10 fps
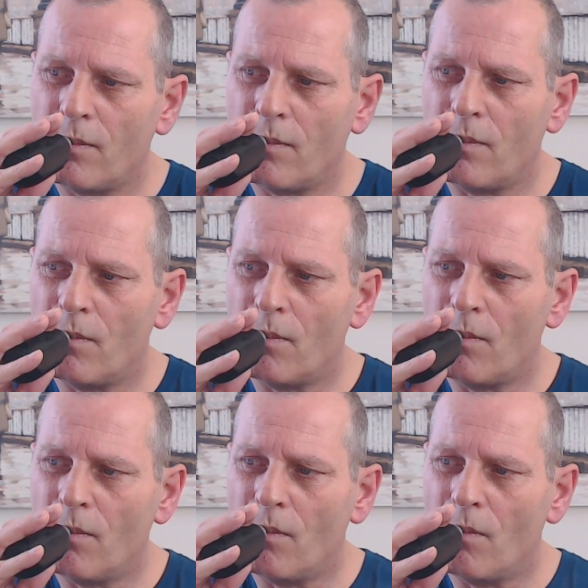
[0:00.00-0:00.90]

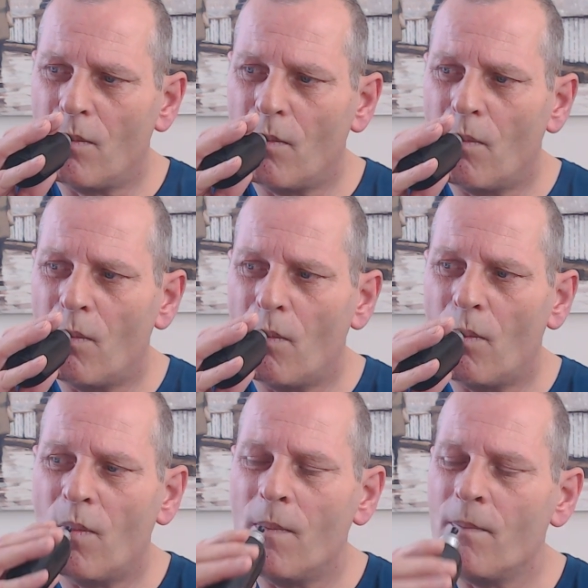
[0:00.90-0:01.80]

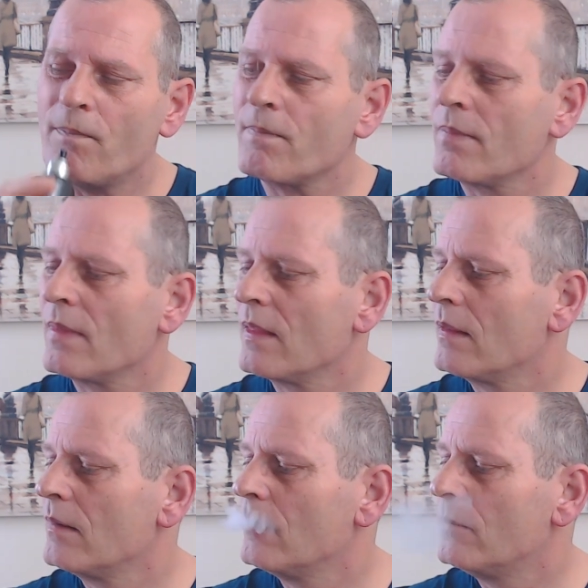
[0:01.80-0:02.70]

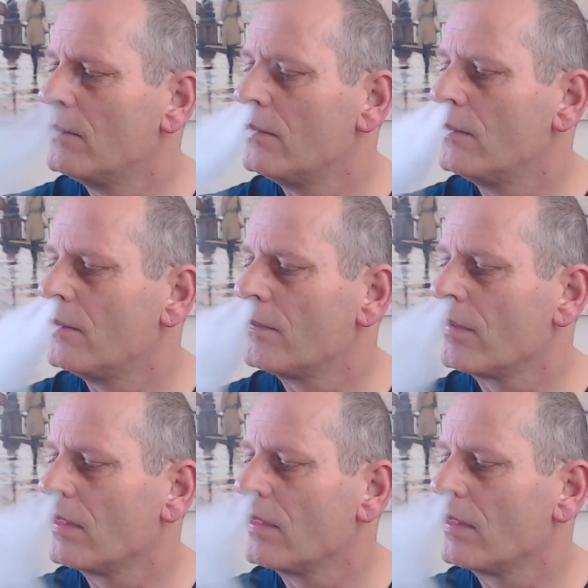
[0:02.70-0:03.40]
[no speech]